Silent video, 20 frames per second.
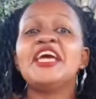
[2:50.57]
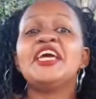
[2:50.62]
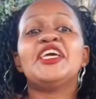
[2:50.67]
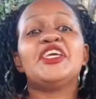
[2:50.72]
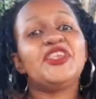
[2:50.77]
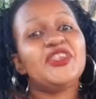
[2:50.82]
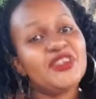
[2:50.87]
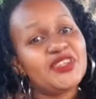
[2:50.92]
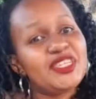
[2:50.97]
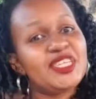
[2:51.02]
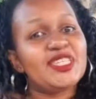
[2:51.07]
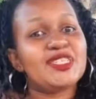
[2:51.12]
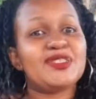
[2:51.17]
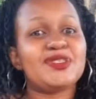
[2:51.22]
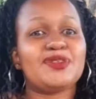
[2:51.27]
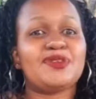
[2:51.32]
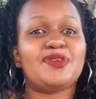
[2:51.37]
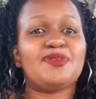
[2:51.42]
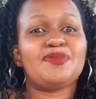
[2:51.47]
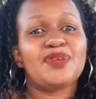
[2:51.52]
you need to
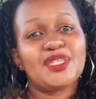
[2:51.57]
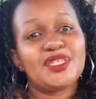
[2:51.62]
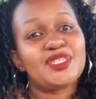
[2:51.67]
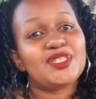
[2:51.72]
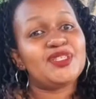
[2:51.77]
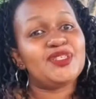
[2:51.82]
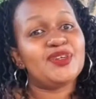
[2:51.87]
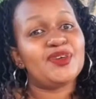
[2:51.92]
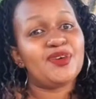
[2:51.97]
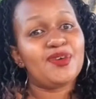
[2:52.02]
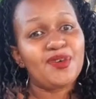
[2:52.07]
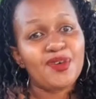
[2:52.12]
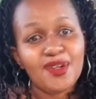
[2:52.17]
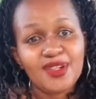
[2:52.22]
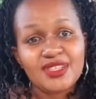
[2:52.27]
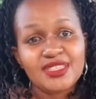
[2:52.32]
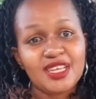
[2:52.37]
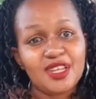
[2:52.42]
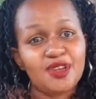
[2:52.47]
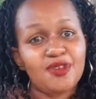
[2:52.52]
commit to your
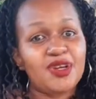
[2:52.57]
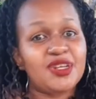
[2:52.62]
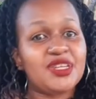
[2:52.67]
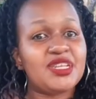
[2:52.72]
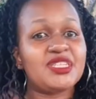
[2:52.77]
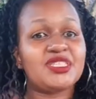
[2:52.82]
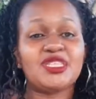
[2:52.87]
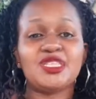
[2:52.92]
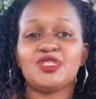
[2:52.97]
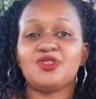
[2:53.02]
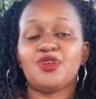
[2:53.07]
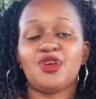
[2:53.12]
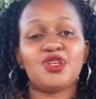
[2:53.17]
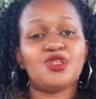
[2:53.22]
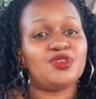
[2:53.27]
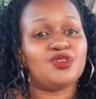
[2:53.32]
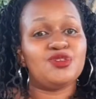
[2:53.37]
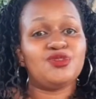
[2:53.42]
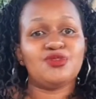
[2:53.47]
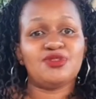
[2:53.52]
goals, and no one else is going
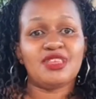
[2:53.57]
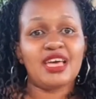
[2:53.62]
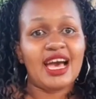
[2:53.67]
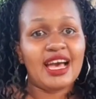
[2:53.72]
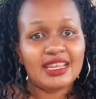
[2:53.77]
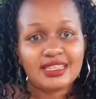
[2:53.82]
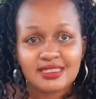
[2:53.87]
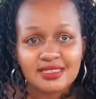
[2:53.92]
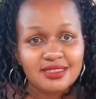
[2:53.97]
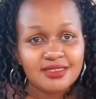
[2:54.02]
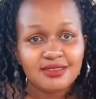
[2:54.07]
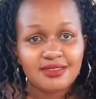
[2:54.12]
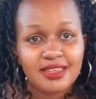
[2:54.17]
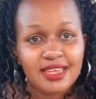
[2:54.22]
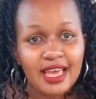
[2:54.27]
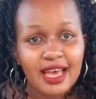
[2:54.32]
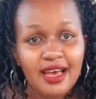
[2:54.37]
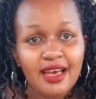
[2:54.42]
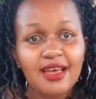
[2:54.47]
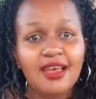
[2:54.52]
to do that.
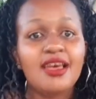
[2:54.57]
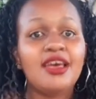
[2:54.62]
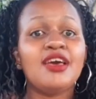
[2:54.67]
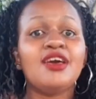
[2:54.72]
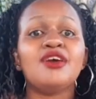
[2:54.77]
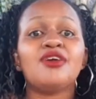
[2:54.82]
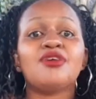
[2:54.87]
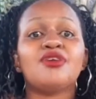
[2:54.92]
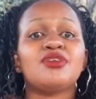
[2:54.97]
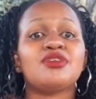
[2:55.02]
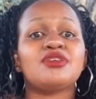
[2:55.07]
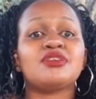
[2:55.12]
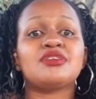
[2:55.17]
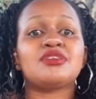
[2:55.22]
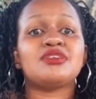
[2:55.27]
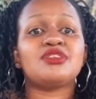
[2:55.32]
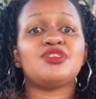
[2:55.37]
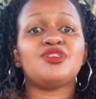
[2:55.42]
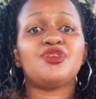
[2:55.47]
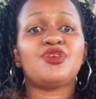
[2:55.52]

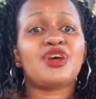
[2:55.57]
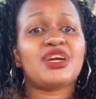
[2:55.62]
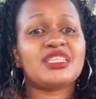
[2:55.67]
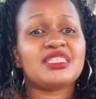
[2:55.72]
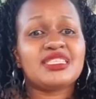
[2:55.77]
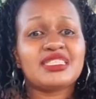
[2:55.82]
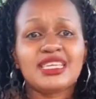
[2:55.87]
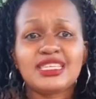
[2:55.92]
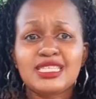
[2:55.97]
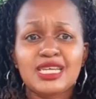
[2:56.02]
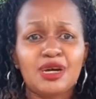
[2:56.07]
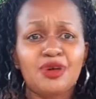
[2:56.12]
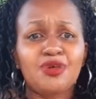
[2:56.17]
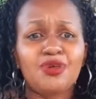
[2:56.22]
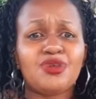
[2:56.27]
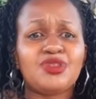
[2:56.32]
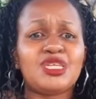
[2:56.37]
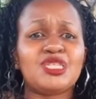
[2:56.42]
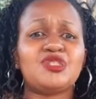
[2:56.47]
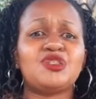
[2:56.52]
Because you can set a
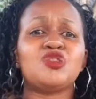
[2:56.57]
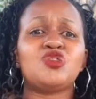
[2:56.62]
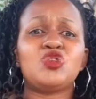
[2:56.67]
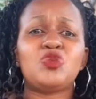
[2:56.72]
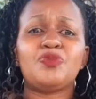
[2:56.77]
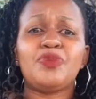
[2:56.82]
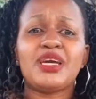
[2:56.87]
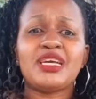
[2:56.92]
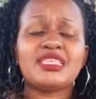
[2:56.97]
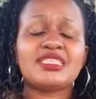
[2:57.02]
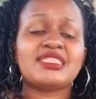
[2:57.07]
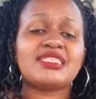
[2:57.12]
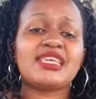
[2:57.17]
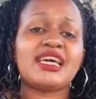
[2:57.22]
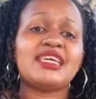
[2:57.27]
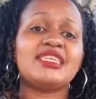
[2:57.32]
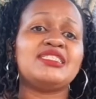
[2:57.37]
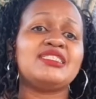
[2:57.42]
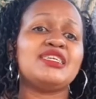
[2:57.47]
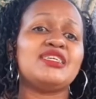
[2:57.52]
goal and you're super
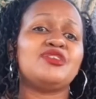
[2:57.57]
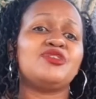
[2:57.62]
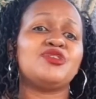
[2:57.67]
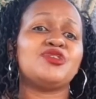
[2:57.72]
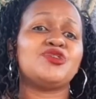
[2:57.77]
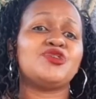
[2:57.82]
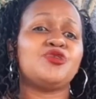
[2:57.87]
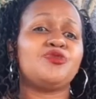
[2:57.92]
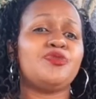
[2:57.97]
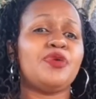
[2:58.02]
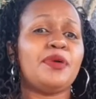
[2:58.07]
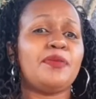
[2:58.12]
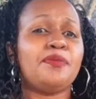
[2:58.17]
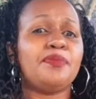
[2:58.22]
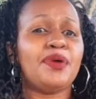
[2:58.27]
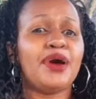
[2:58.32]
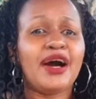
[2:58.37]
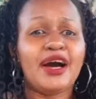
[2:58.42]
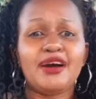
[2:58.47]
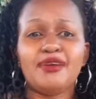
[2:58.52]
excited, you're super
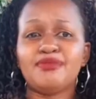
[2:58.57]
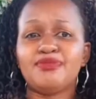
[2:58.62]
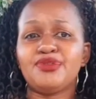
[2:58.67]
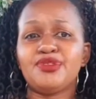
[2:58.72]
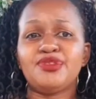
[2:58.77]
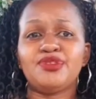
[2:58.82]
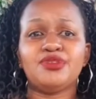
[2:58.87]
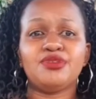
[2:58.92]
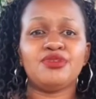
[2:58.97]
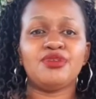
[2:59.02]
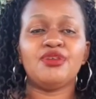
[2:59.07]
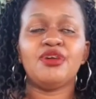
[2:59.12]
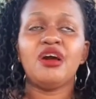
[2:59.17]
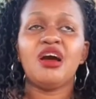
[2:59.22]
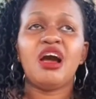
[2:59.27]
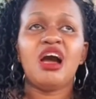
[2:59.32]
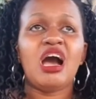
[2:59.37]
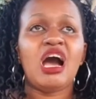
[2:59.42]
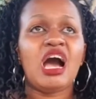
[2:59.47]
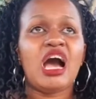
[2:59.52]
pumped,
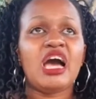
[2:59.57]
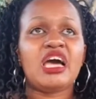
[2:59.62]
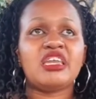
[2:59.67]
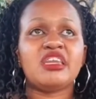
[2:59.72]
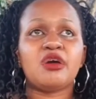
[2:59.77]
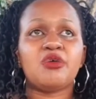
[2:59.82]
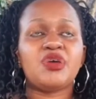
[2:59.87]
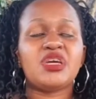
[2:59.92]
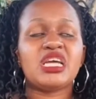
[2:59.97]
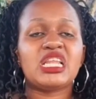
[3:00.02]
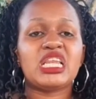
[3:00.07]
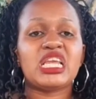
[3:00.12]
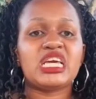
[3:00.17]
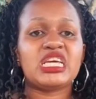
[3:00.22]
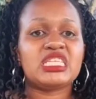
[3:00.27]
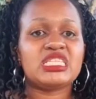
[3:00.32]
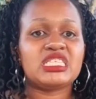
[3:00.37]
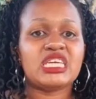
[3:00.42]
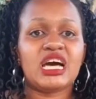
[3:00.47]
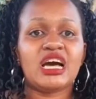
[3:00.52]
and a week
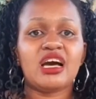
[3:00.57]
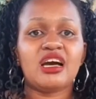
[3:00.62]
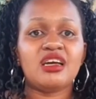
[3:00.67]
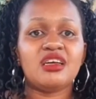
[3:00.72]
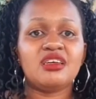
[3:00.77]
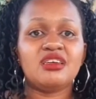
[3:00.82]
later